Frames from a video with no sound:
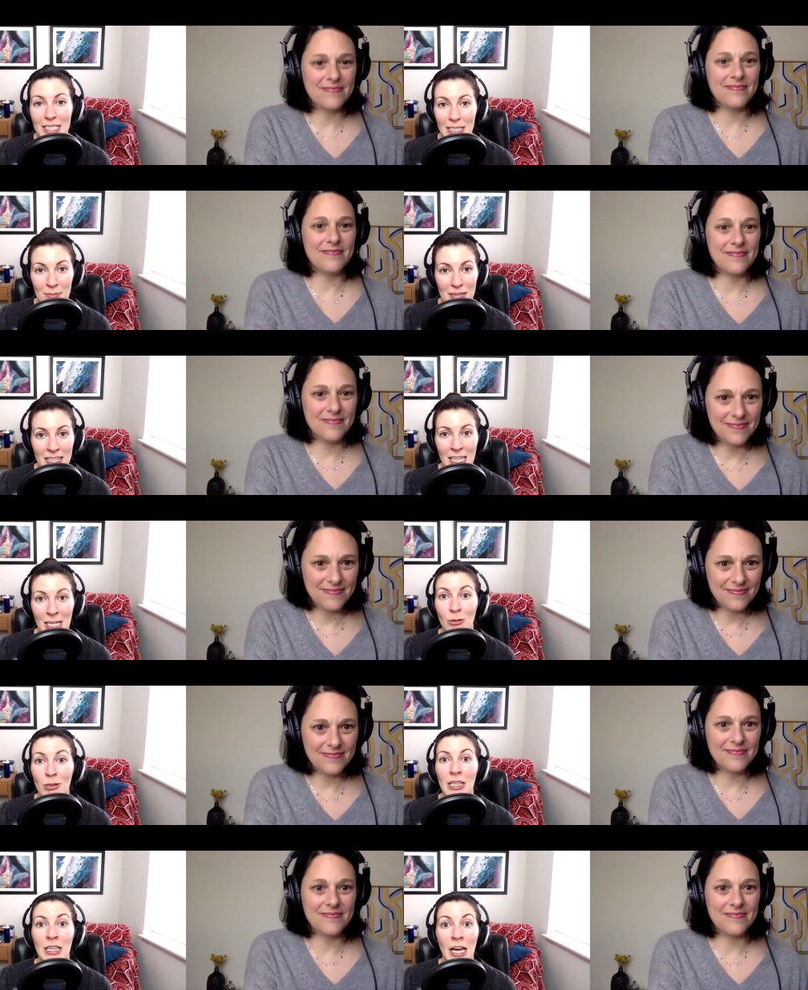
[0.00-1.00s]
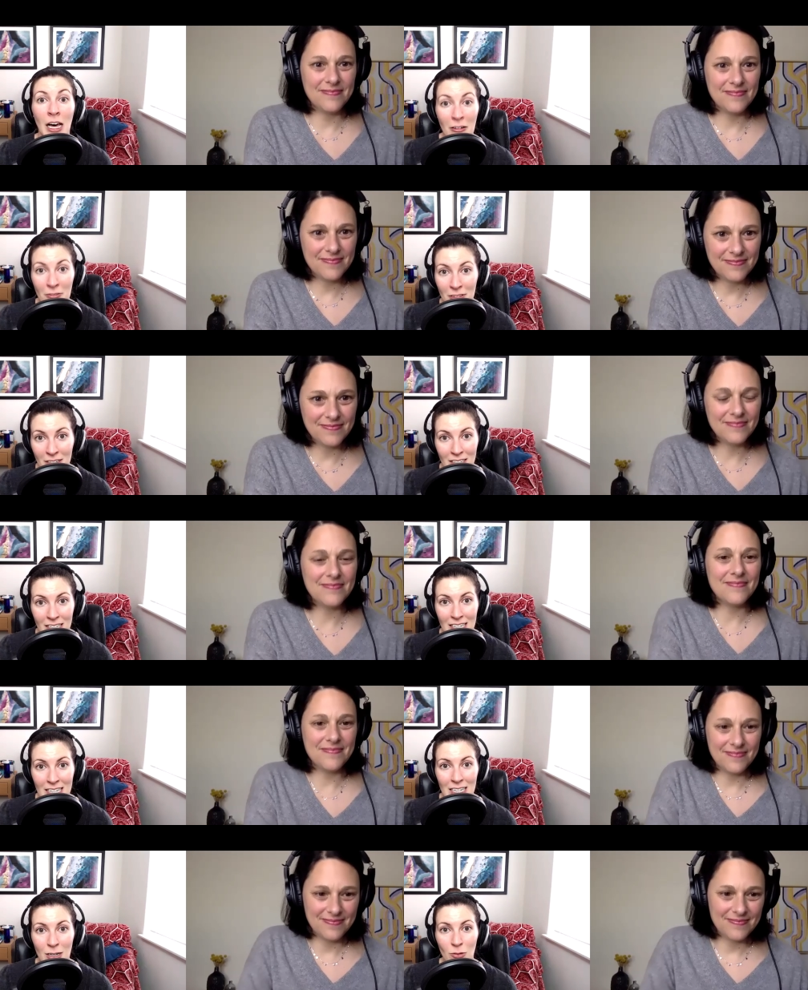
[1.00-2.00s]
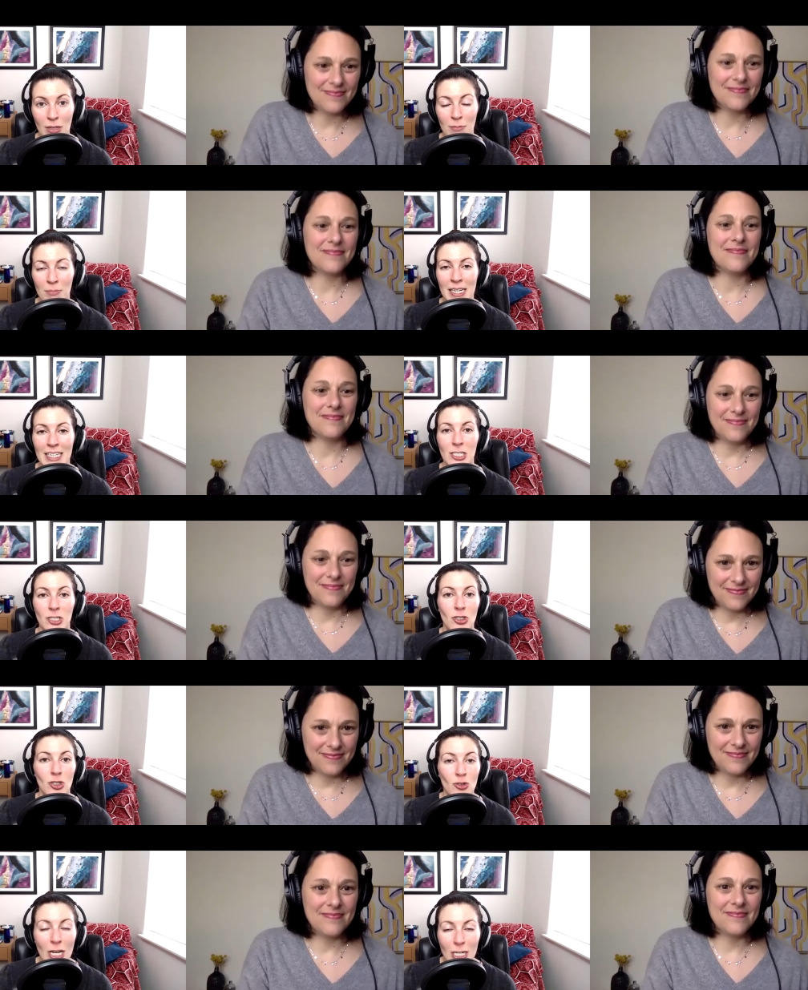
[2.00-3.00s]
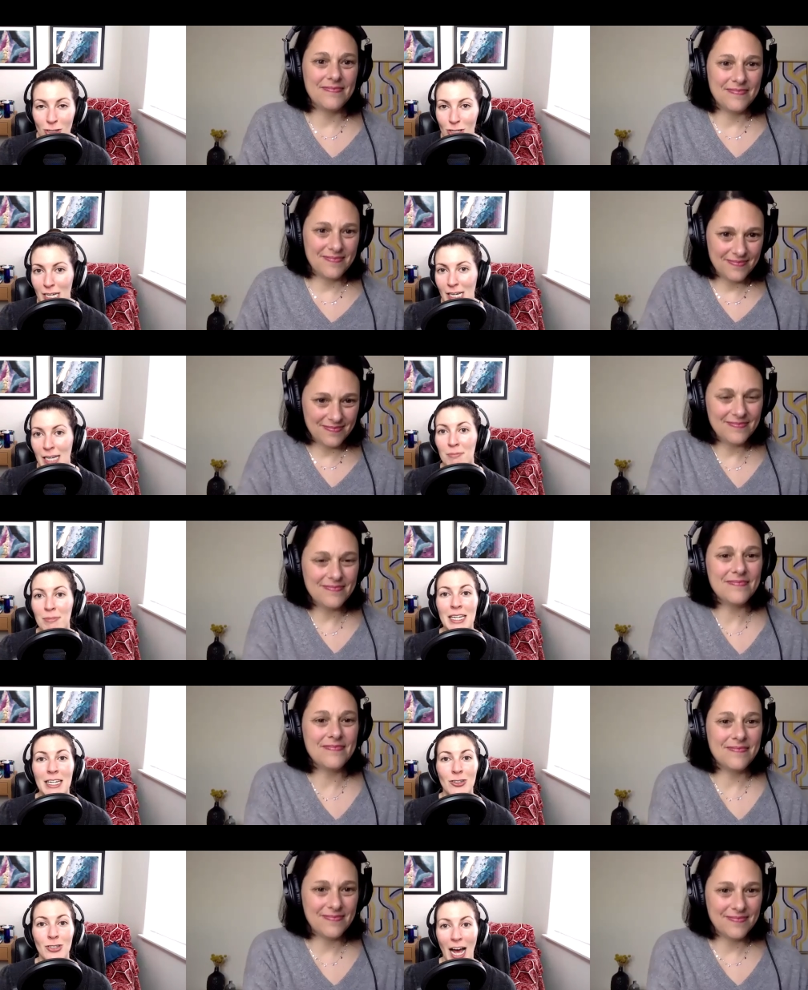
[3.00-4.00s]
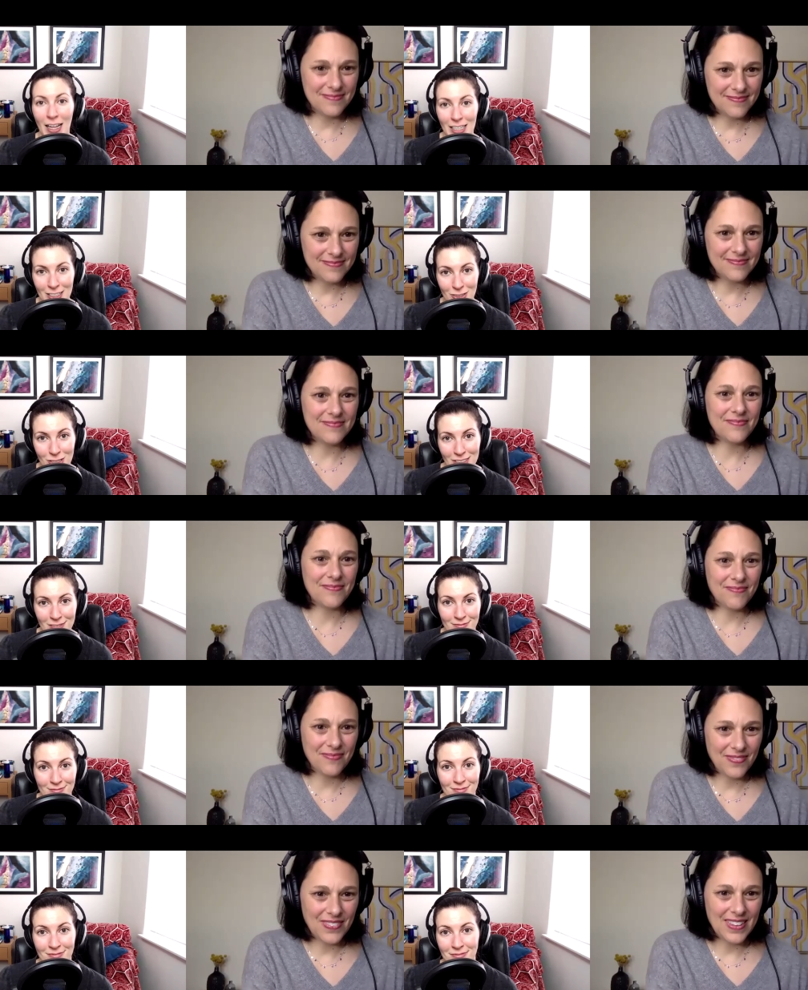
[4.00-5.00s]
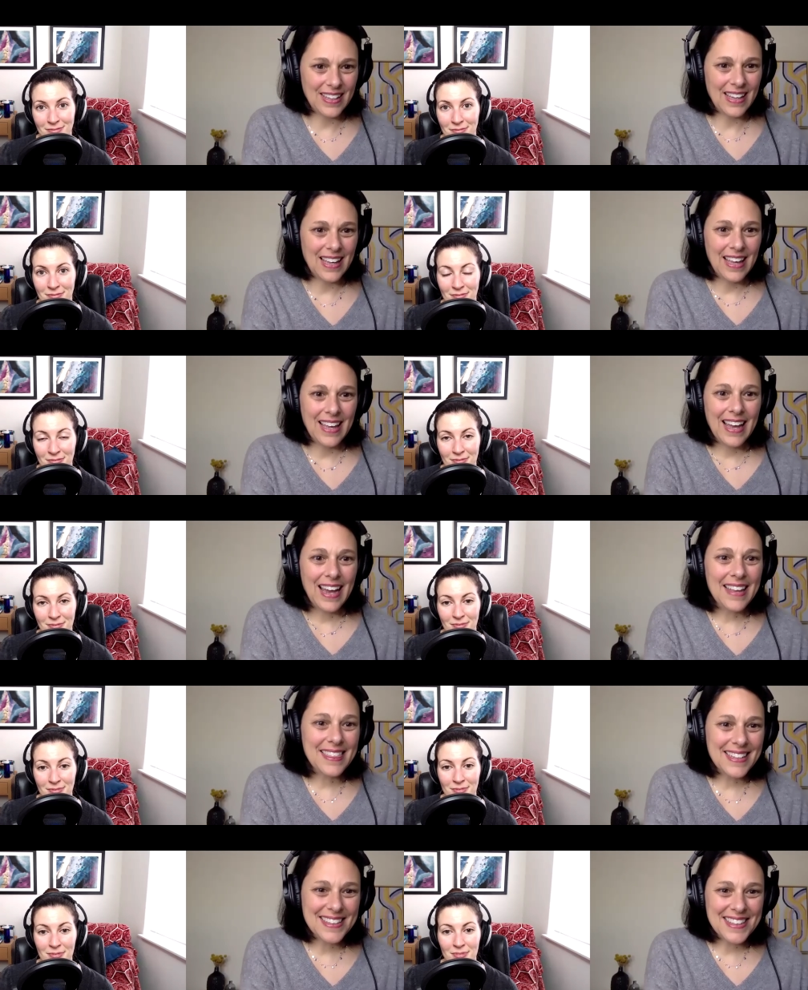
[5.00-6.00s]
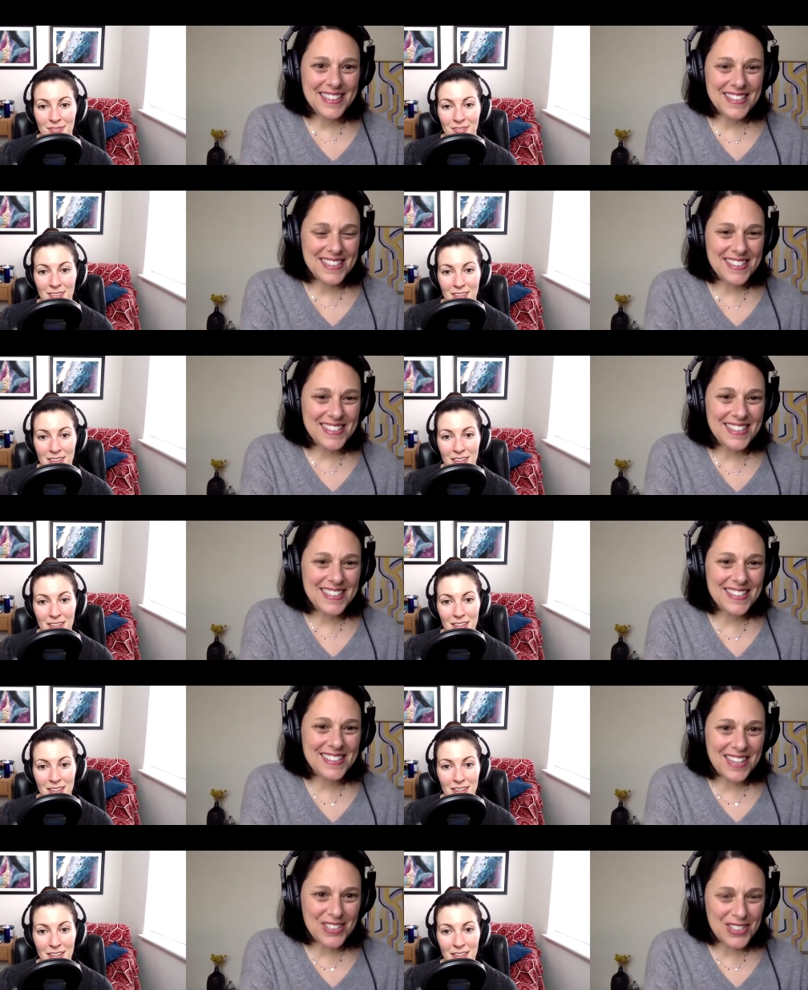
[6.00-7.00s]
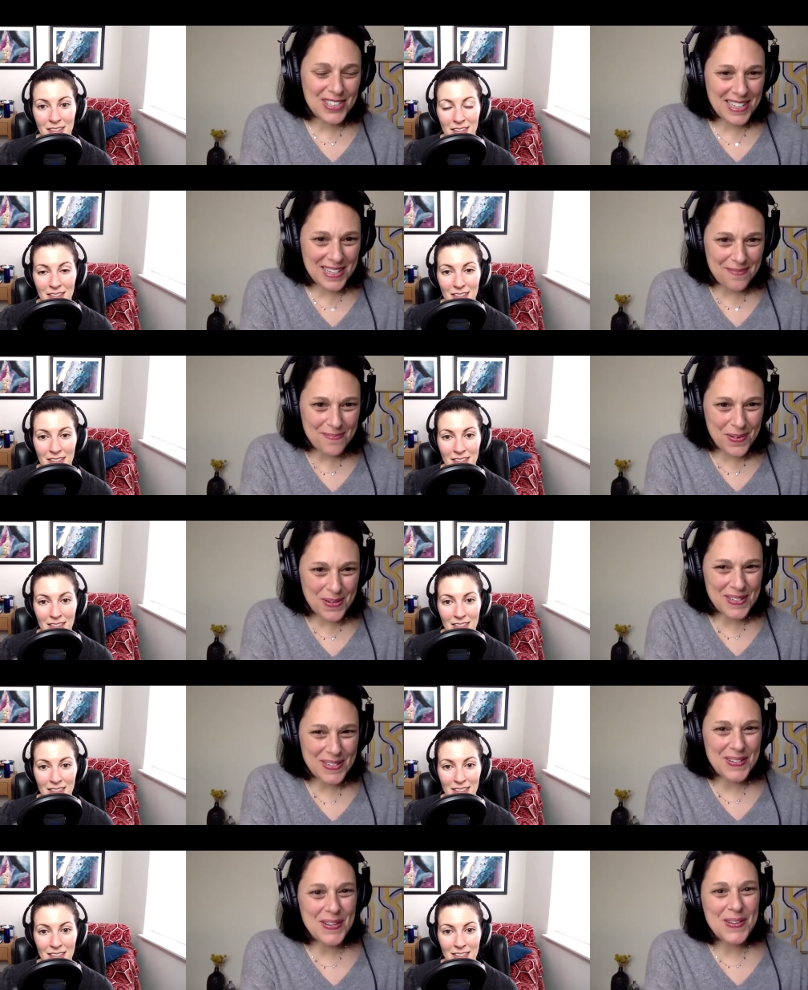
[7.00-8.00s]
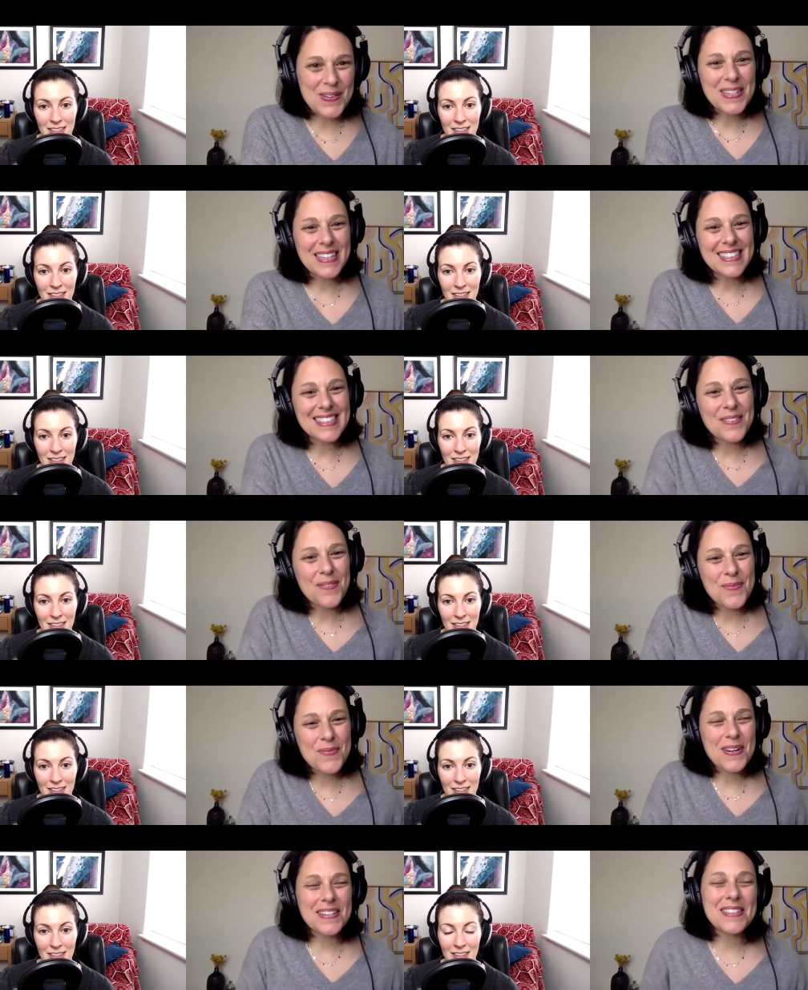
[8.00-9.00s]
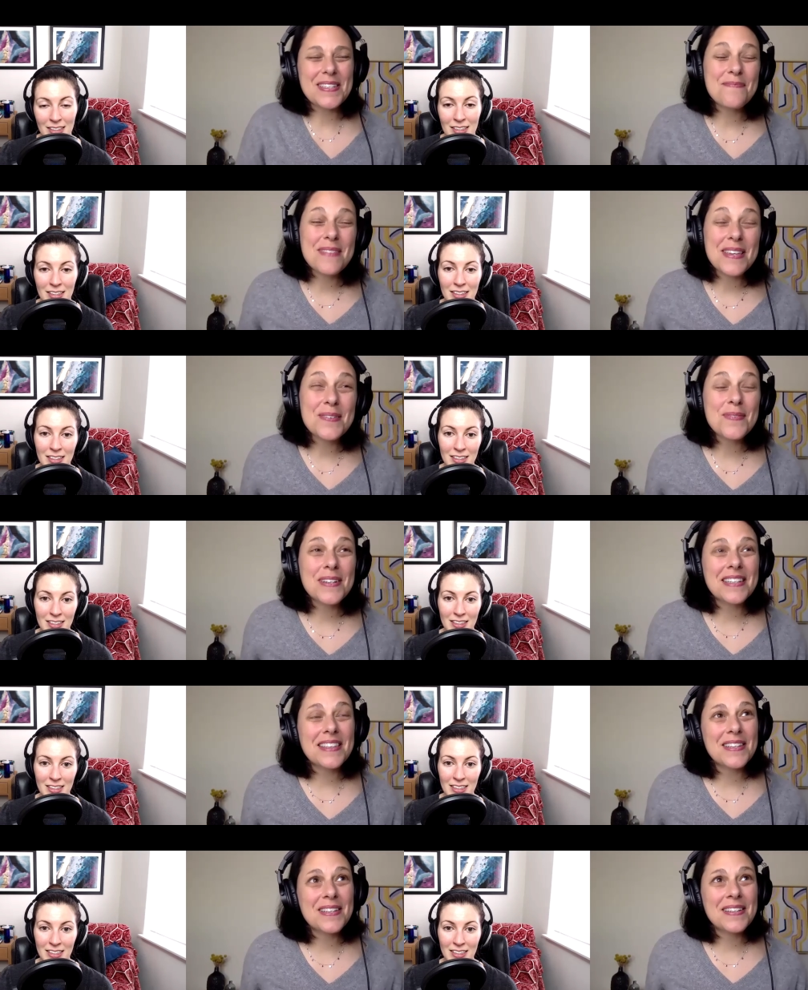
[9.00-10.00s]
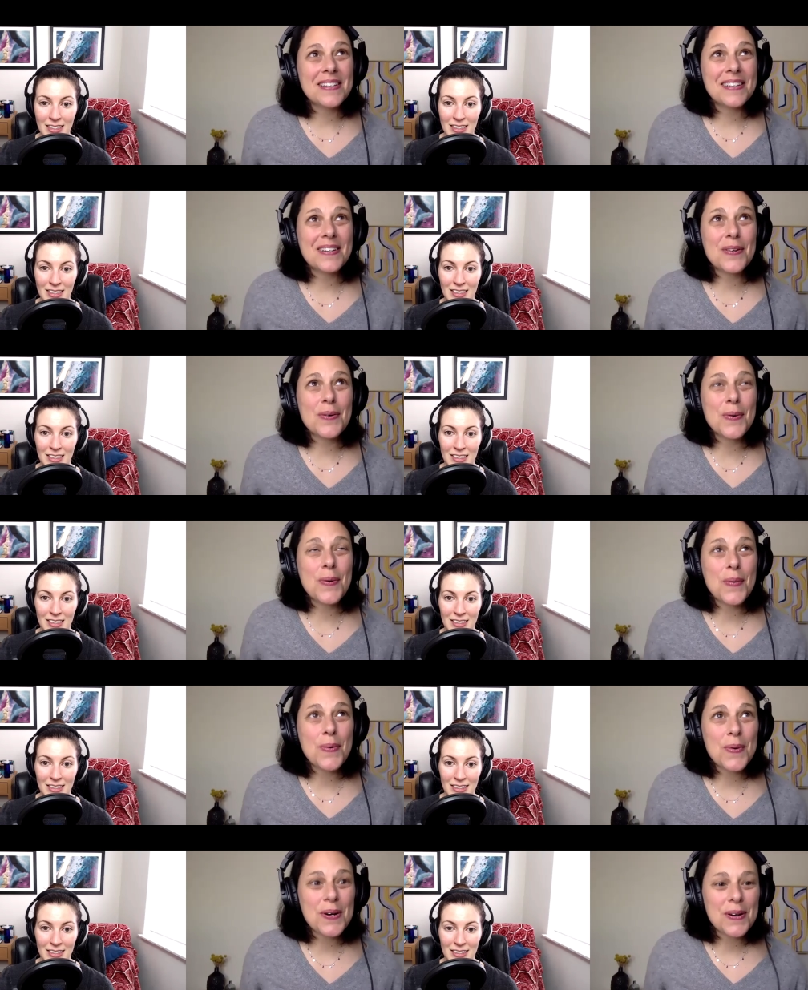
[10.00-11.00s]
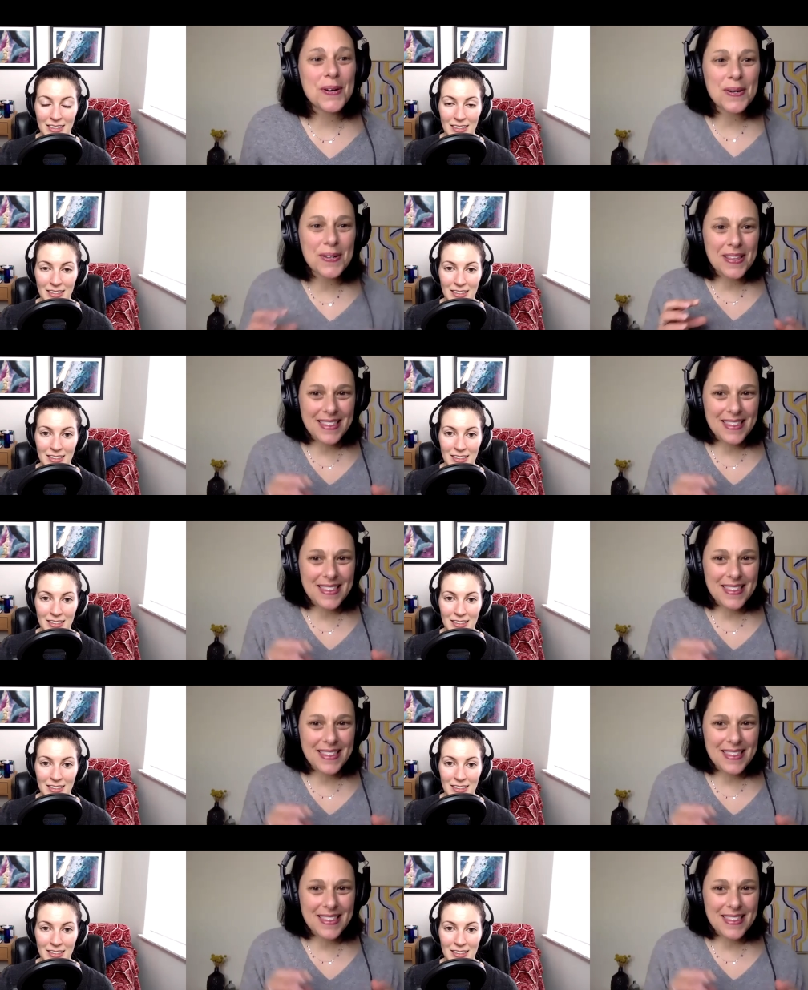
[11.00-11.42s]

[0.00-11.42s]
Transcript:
Speaker 1: something that you love with being stretched and being challenged.
Speaker 2: I think this is such an important note. It's what to me one of the core